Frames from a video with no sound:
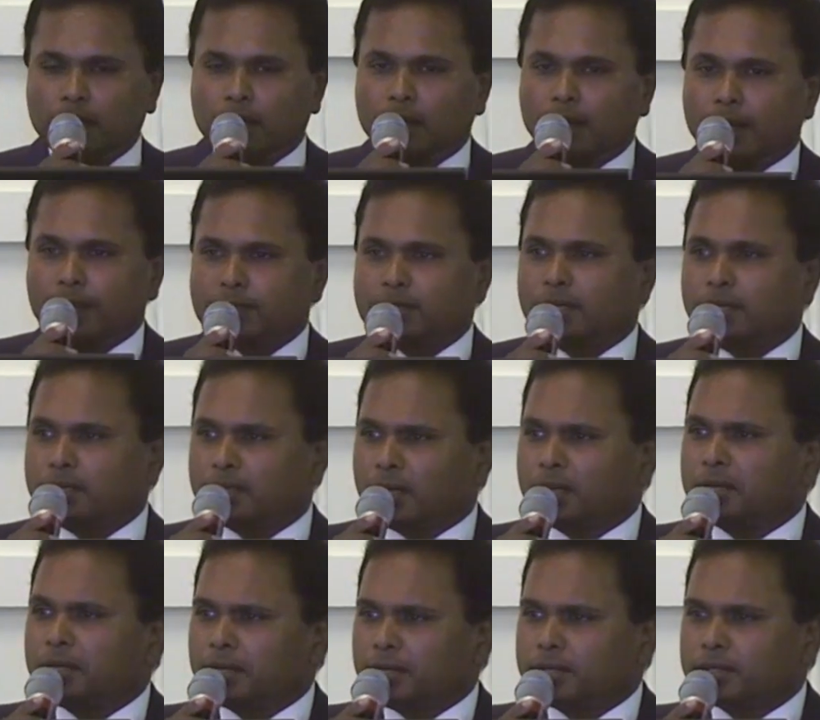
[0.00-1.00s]
in less than
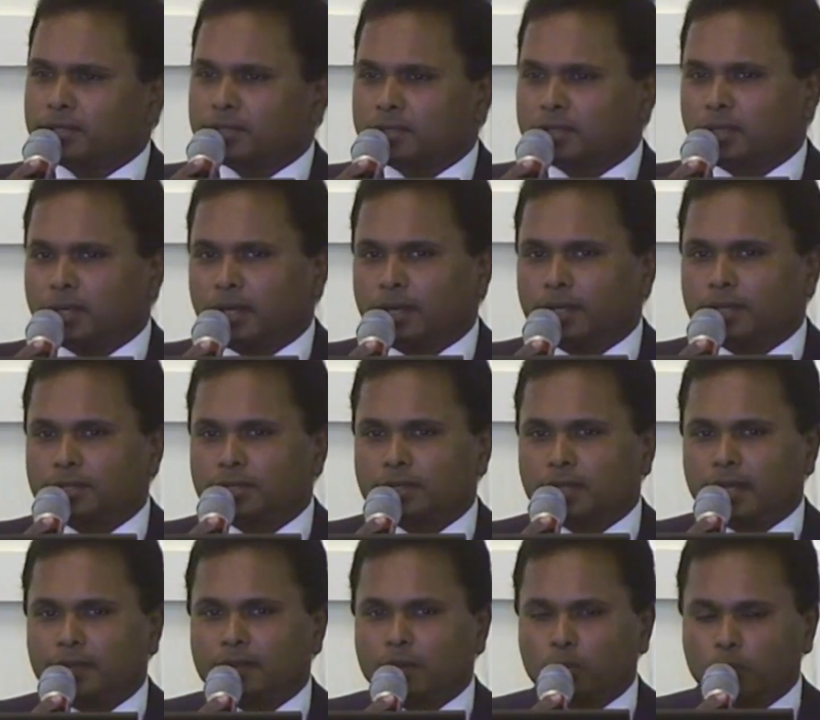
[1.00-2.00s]
10 years
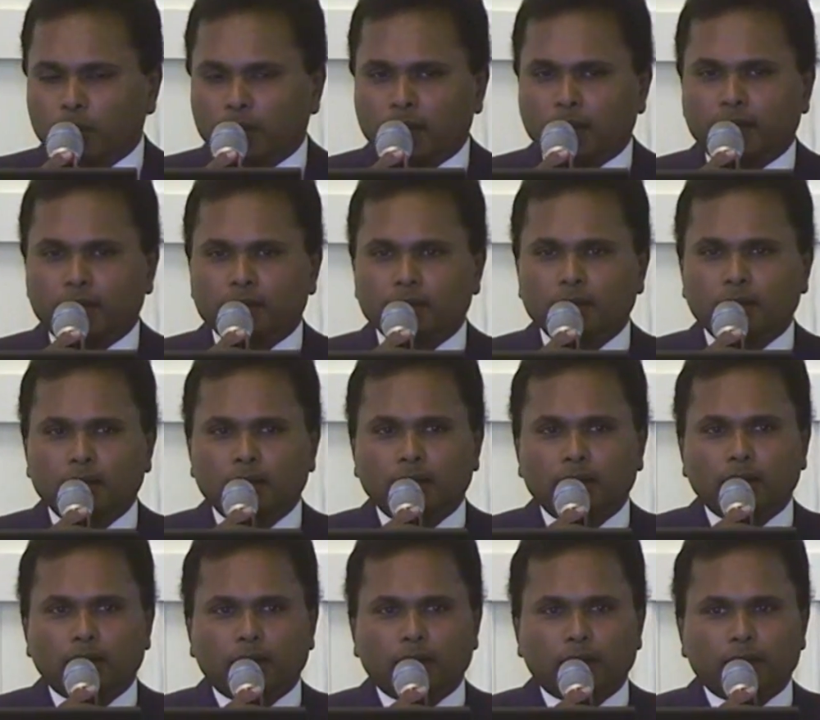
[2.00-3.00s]
and winning
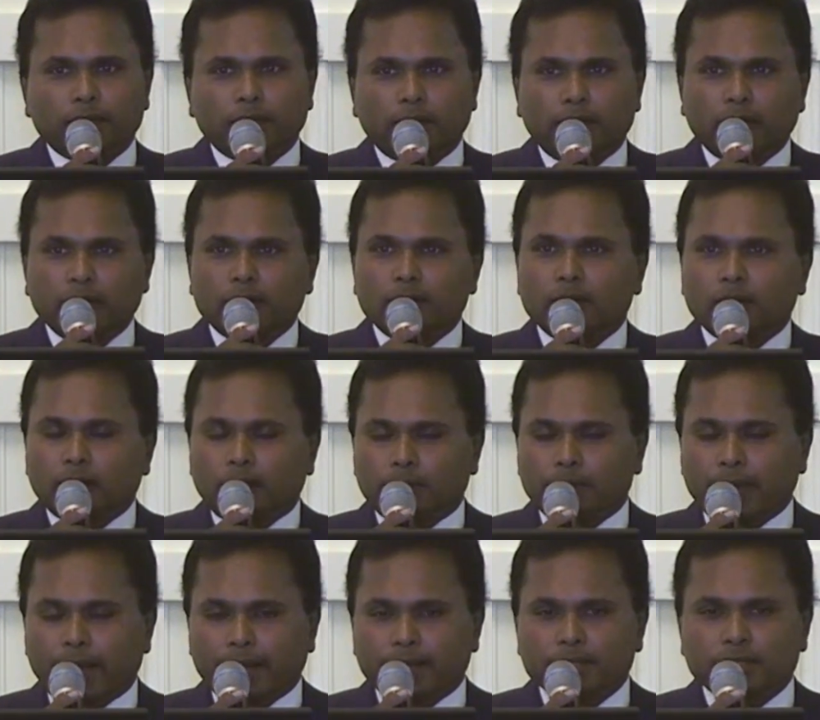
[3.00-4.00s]
the Inc.
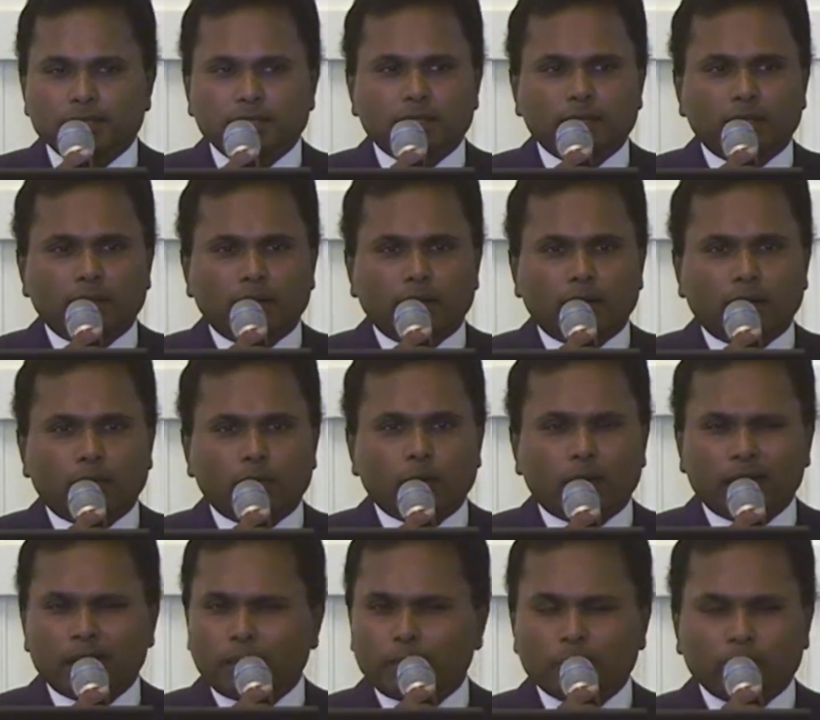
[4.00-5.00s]
magazine
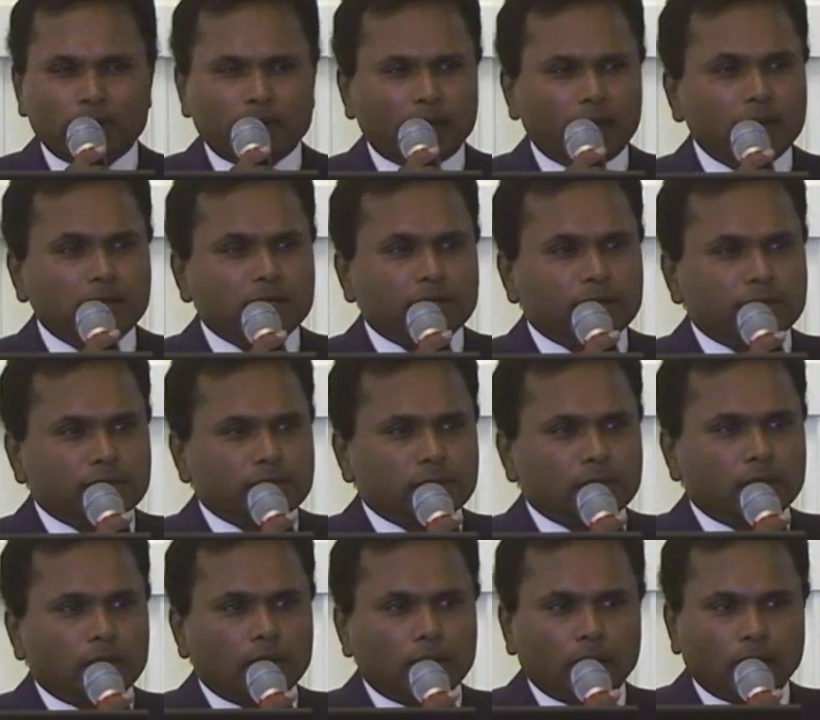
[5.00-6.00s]
award about 8 years
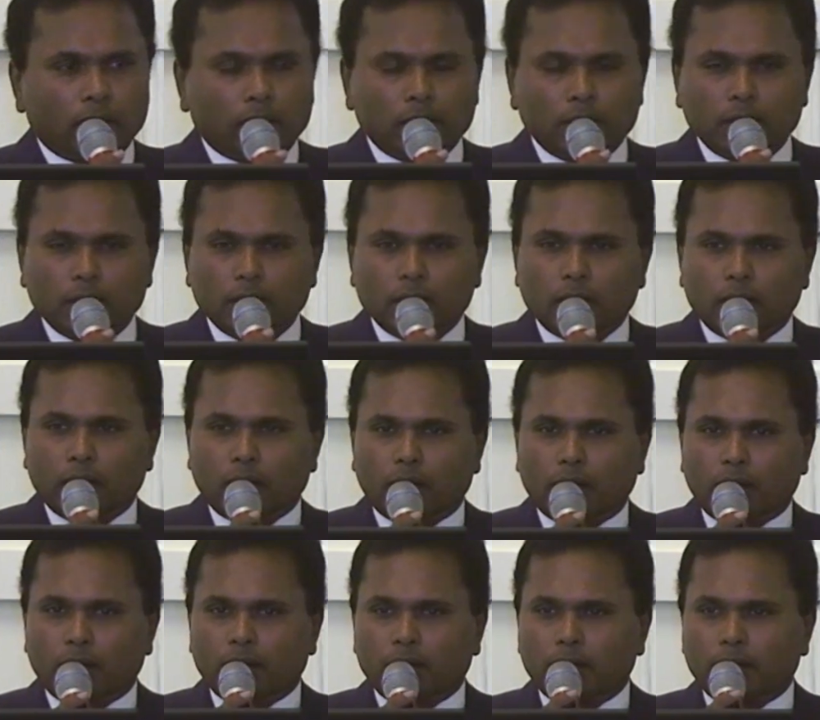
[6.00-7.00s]
in a row.
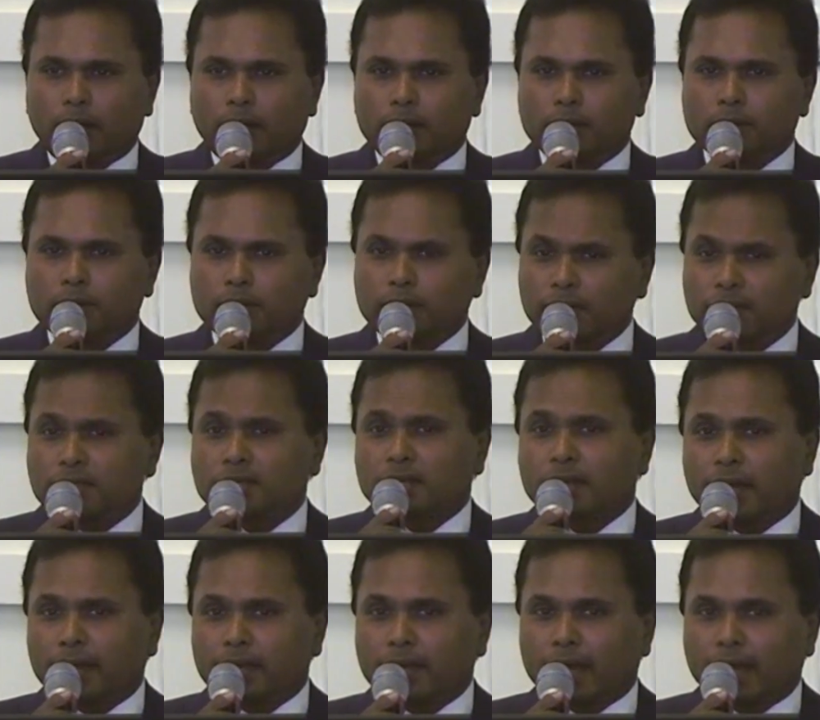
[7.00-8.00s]
And the
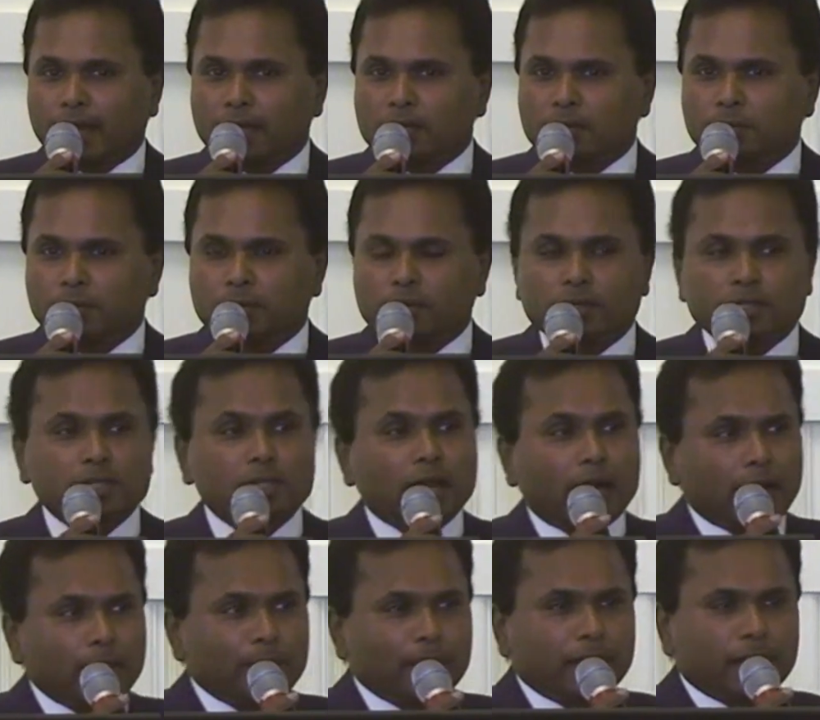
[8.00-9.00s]
reason I attribute is
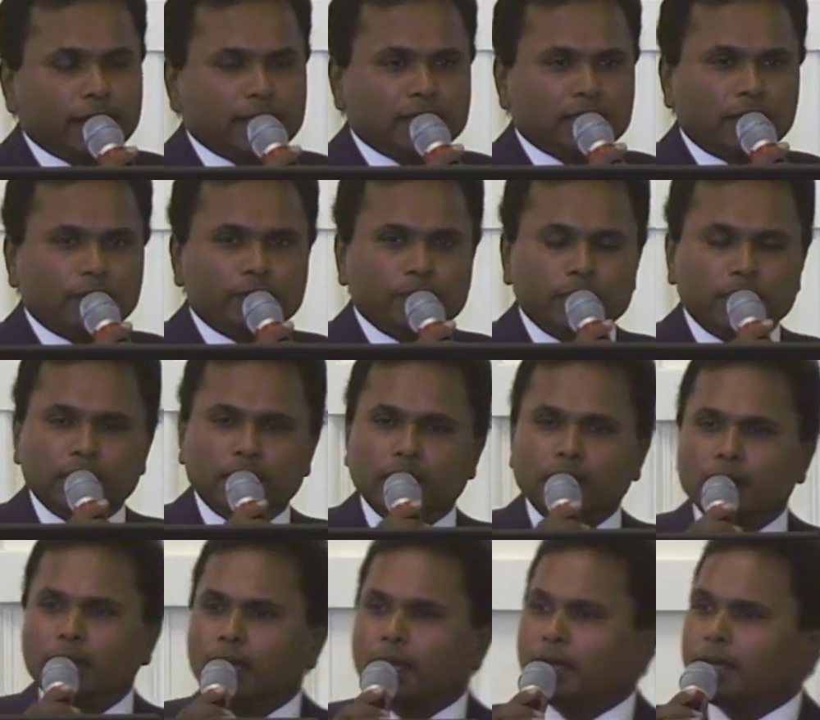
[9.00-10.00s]
not because of
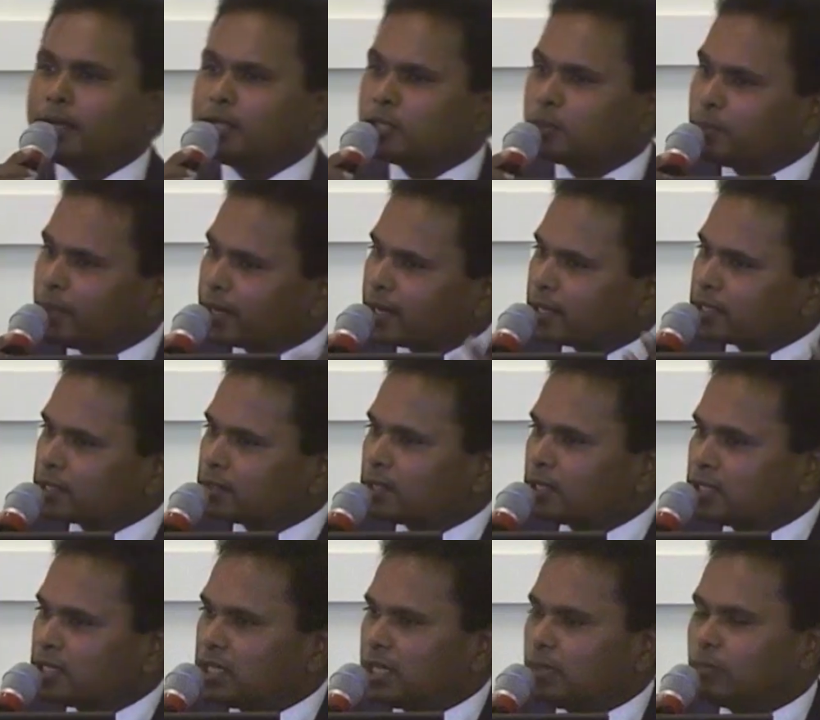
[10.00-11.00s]
me, it is because of
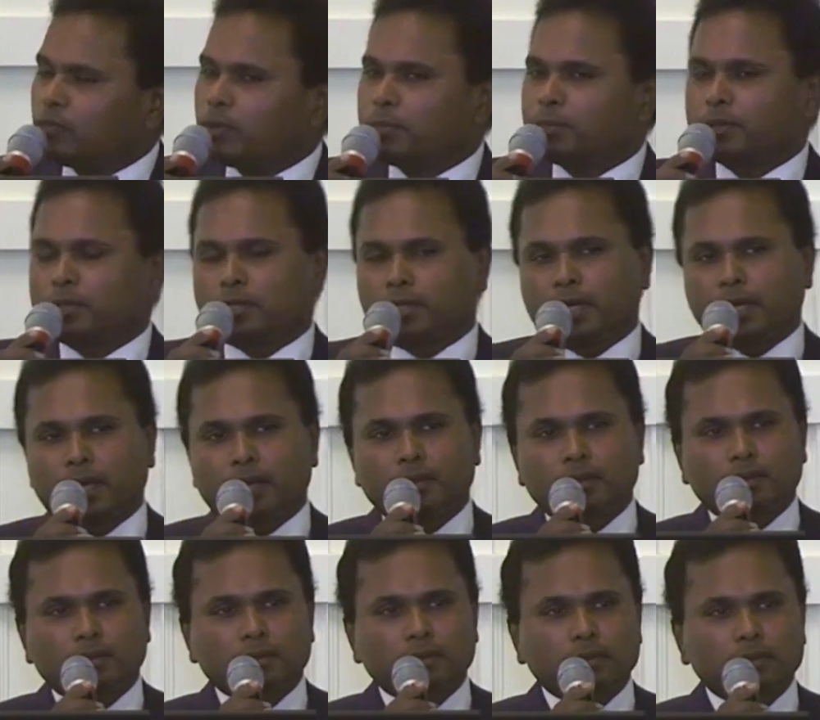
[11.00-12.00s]
the team we put
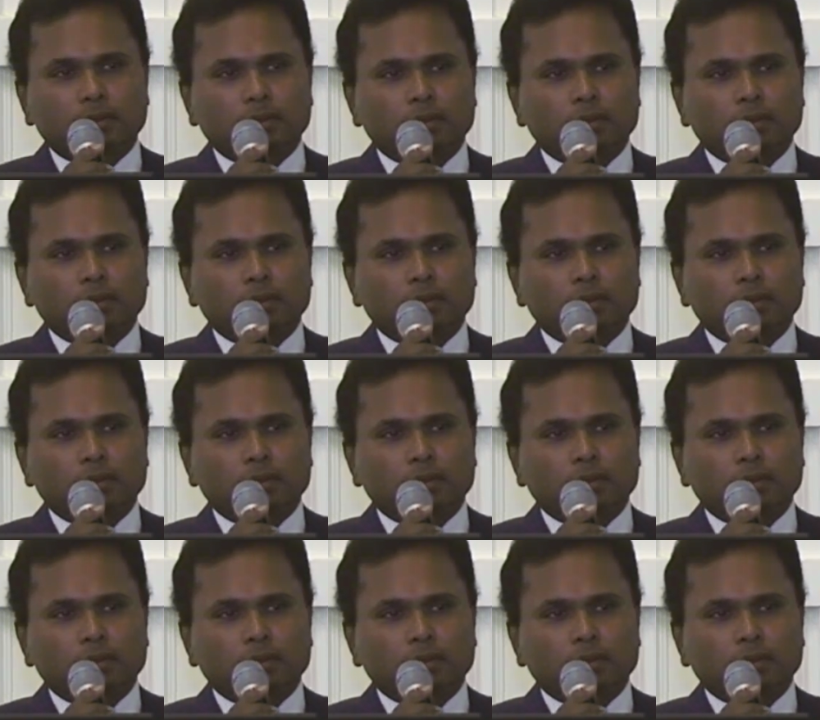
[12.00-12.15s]
together.